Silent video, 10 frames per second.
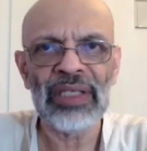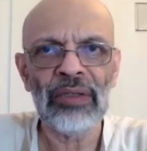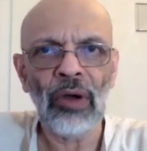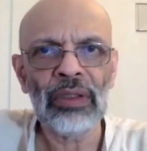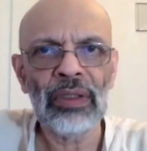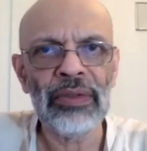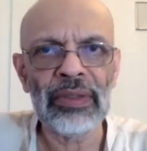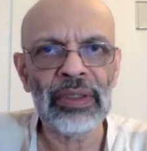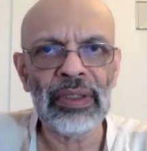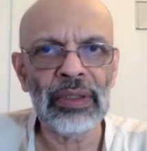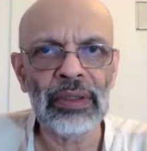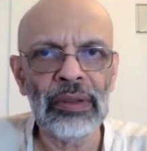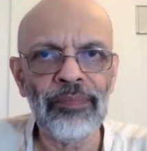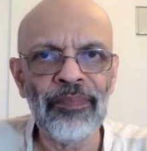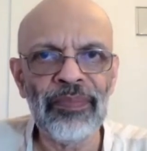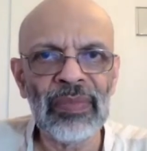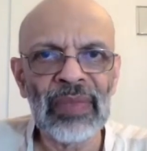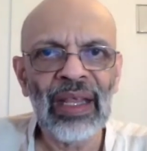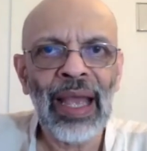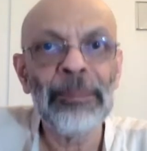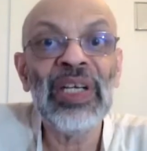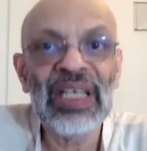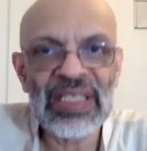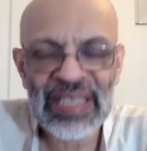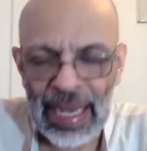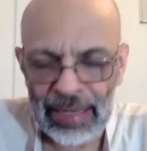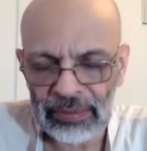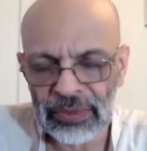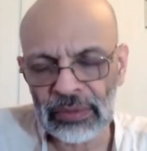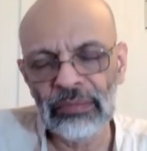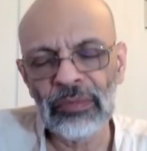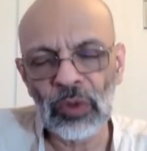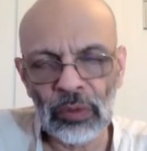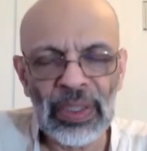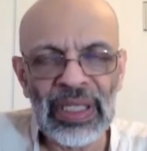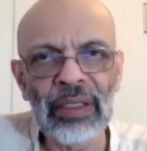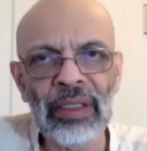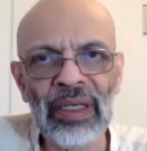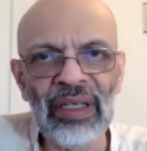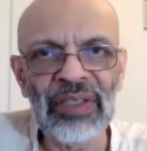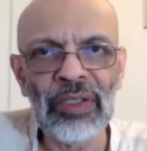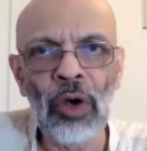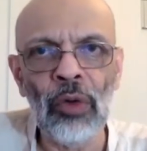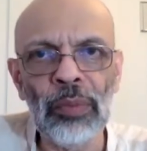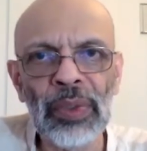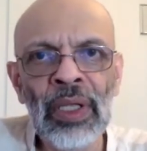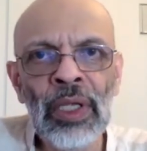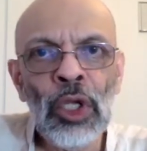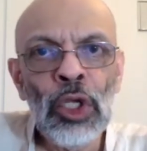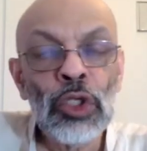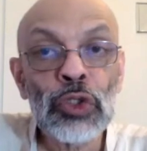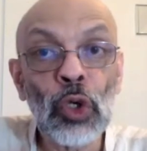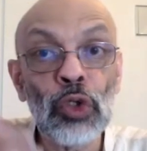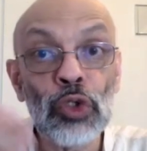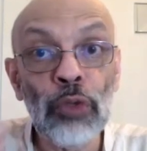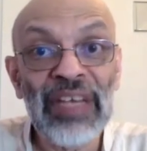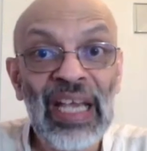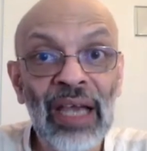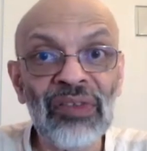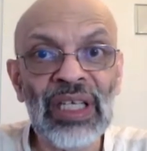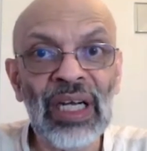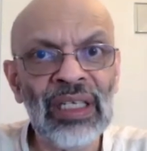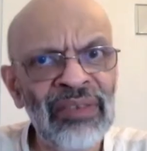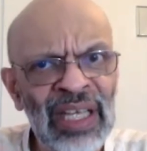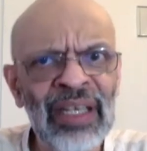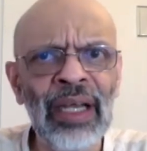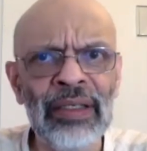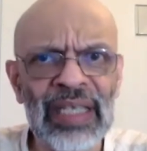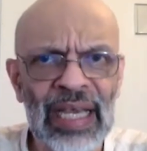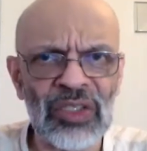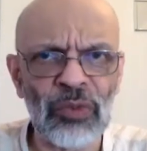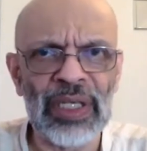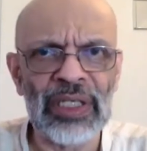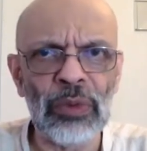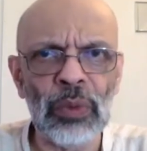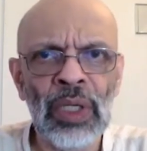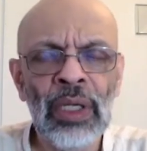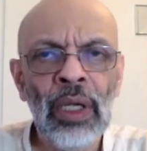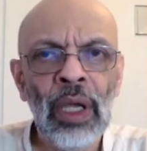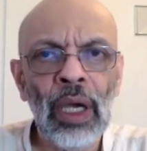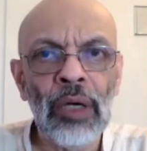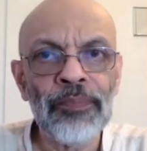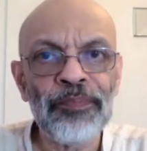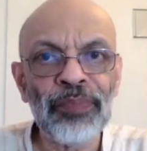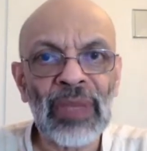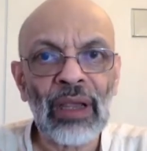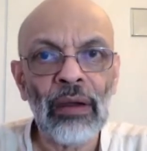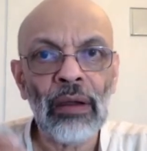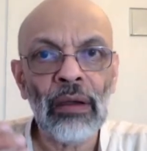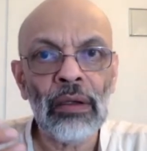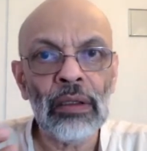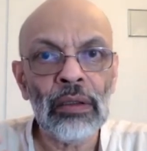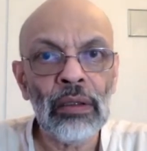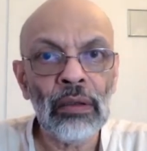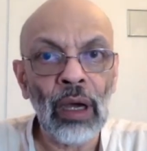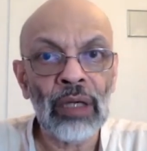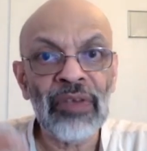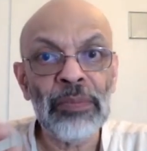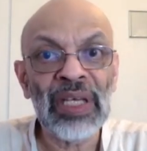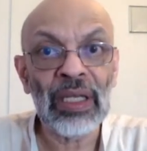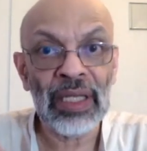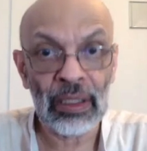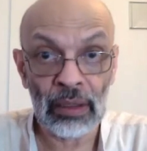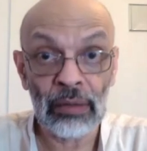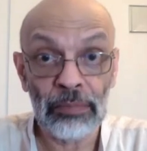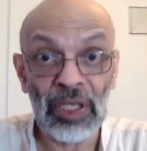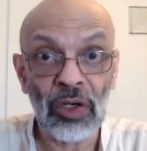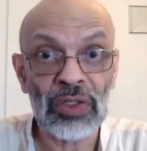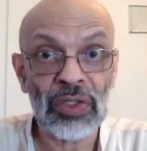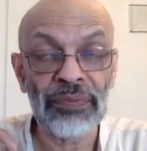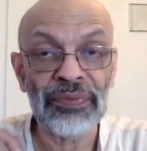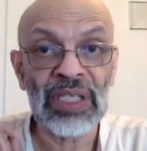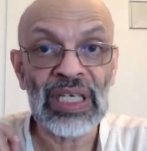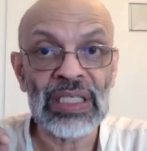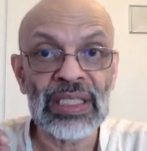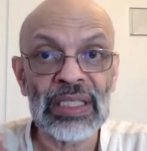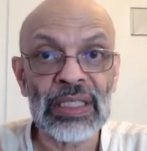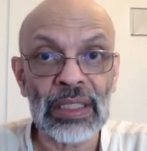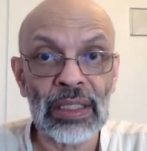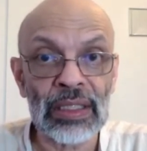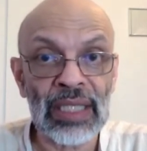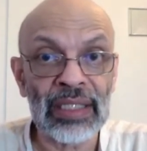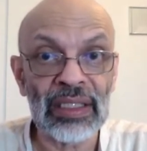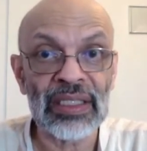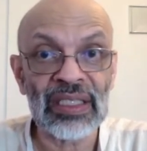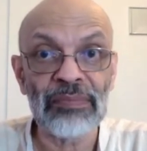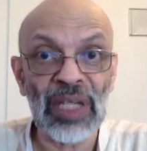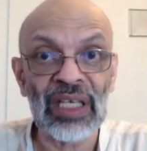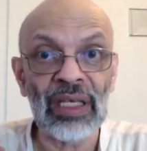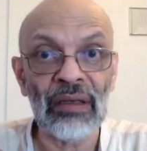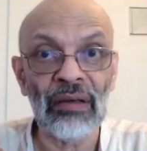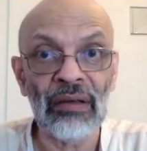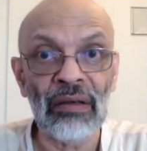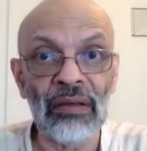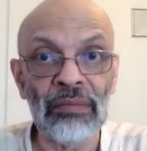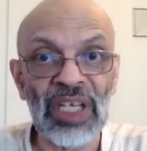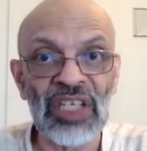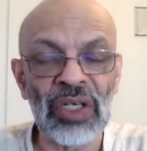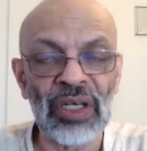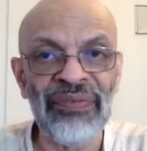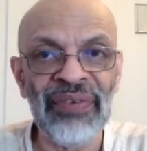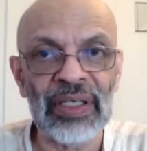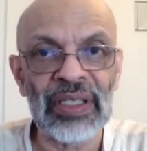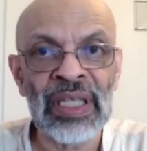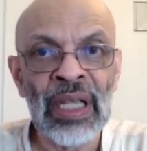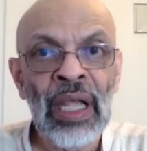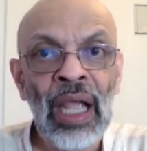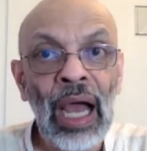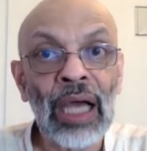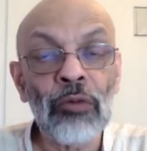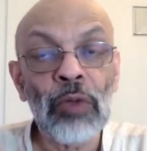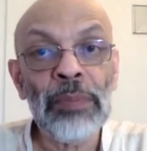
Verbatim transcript: not uh, uh, happened as yet. We live in hope. So, do we have the Delta variant? Yes, we do um, uh, are we beginning because of these uh, scientists making major efforts are we